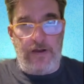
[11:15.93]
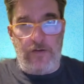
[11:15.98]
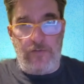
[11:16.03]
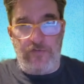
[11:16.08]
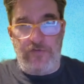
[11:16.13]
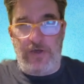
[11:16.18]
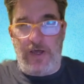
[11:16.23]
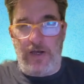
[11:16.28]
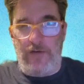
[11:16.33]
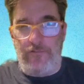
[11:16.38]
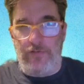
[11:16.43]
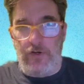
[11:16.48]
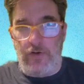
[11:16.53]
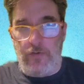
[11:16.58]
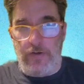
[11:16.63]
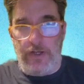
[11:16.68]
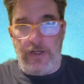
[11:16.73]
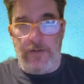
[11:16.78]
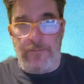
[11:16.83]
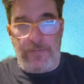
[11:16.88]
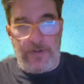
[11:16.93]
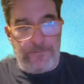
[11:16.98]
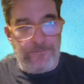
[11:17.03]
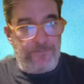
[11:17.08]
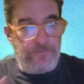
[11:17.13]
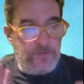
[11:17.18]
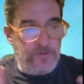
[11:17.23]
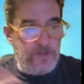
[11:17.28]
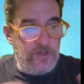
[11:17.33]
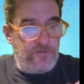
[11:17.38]
It was kind of annoying, but
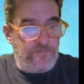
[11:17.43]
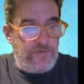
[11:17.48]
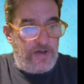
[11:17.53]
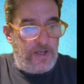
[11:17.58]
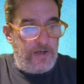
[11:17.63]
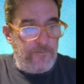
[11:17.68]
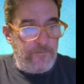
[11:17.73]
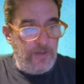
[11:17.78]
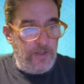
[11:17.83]
it's fine.